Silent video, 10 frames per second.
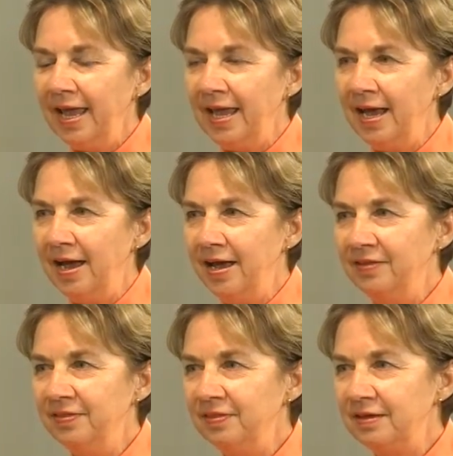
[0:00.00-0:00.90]

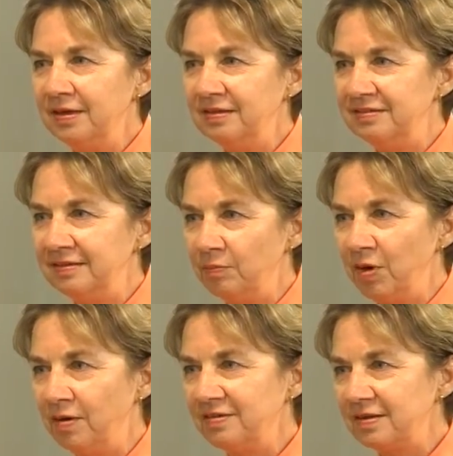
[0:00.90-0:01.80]
And the kids and the
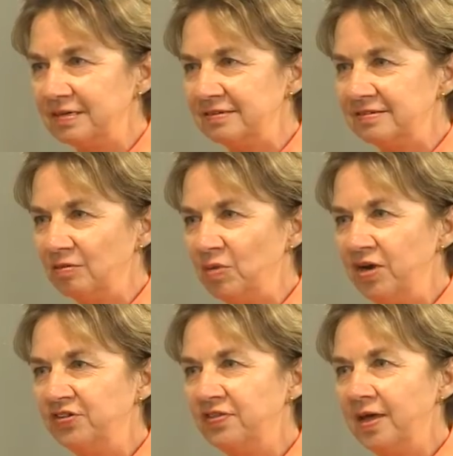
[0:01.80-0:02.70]
parents liked it so
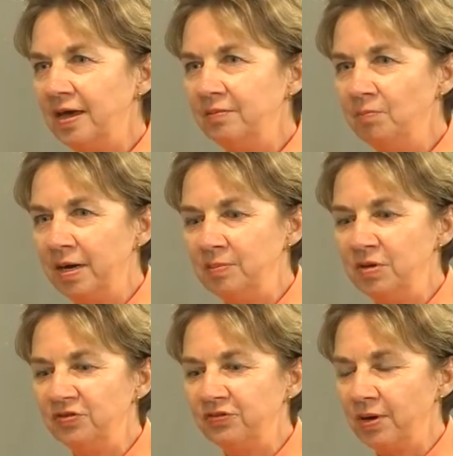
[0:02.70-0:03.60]
much that my
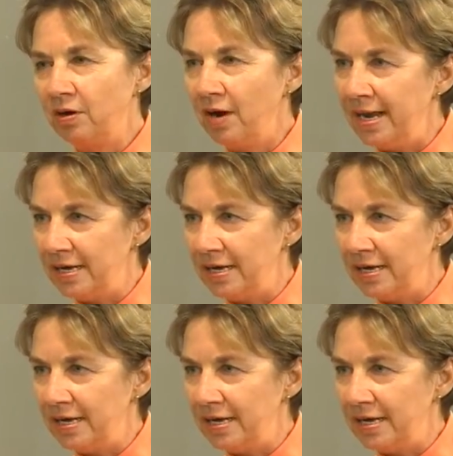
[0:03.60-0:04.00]
administrator,